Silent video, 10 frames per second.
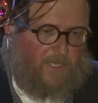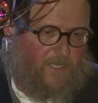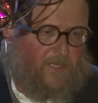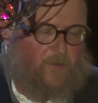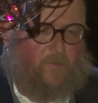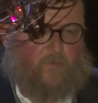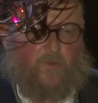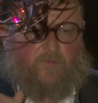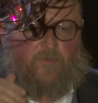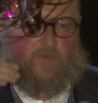it or,
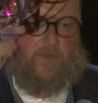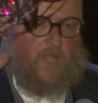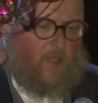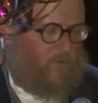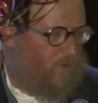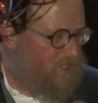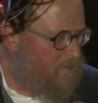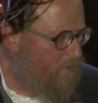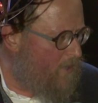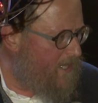of course,
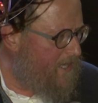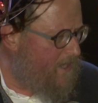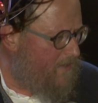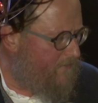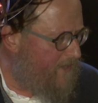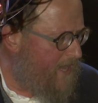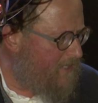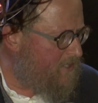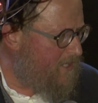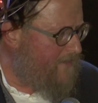supporting it on a
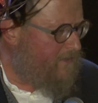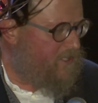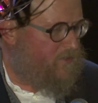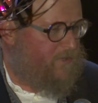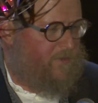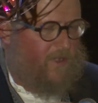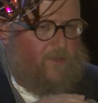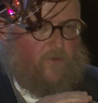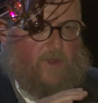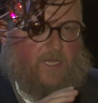financial level, is doing one
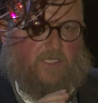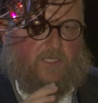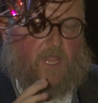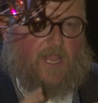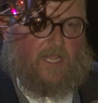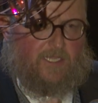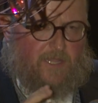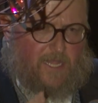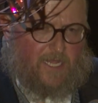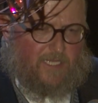of the greatest
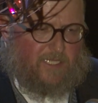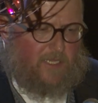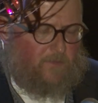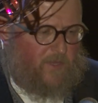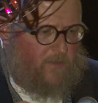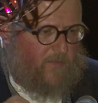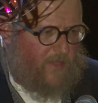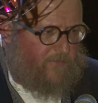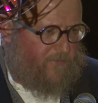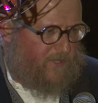things in being
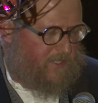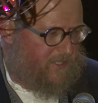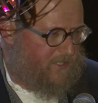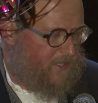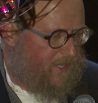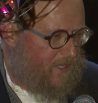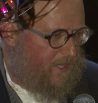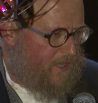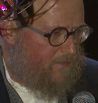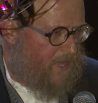mayfits
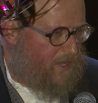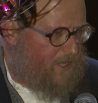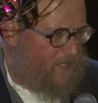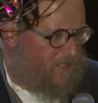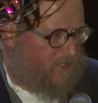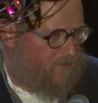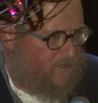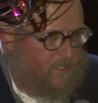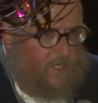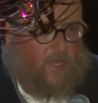Mayana is Chutza.